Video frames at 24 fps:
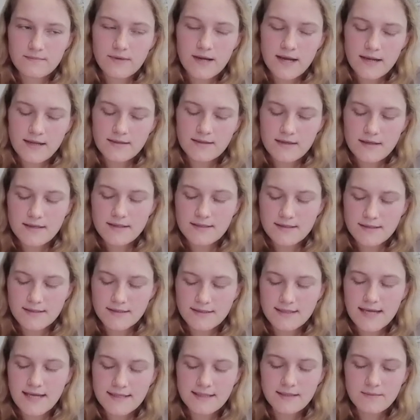it's
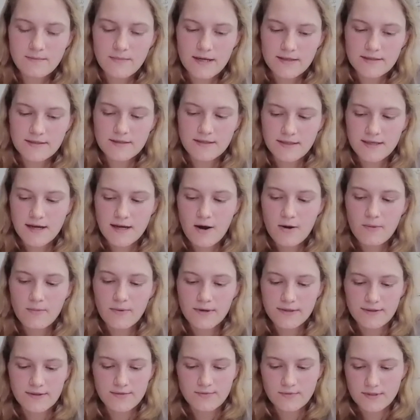getting better now,
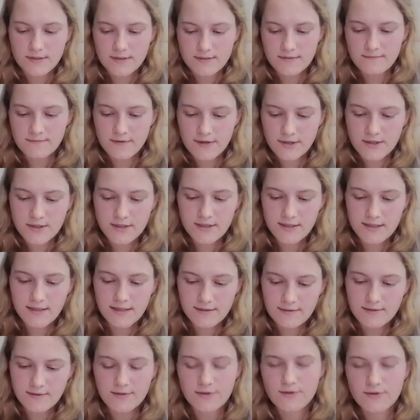but there is very
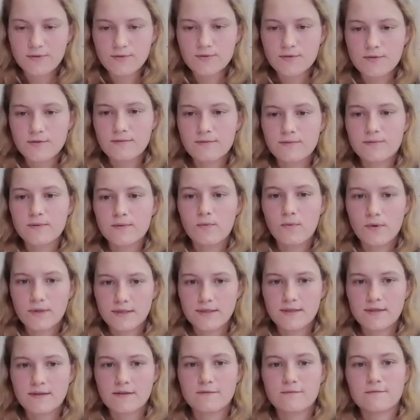little use of
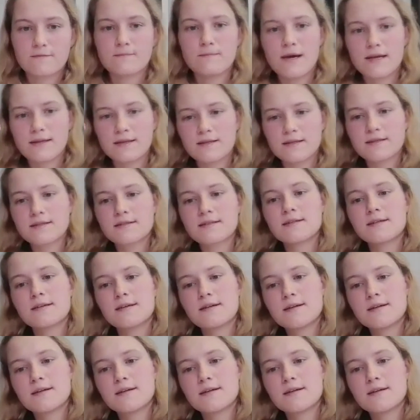quantitative methods